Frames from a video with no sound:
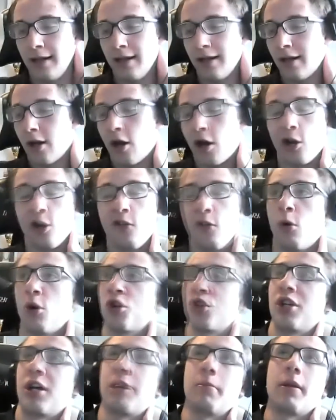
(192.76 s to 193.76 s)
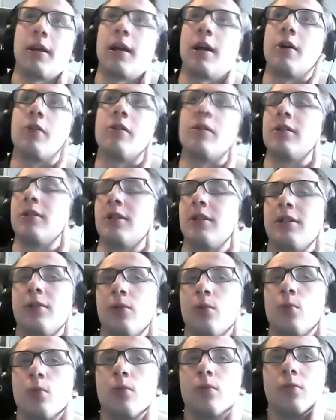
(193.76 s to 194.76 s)
I love watching Happy Hour
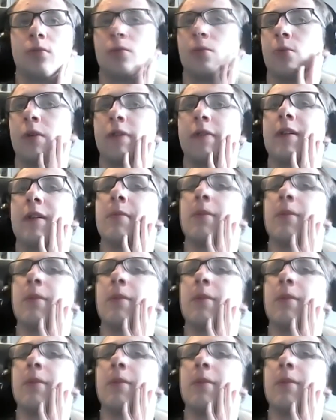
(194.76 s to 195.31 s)
with him.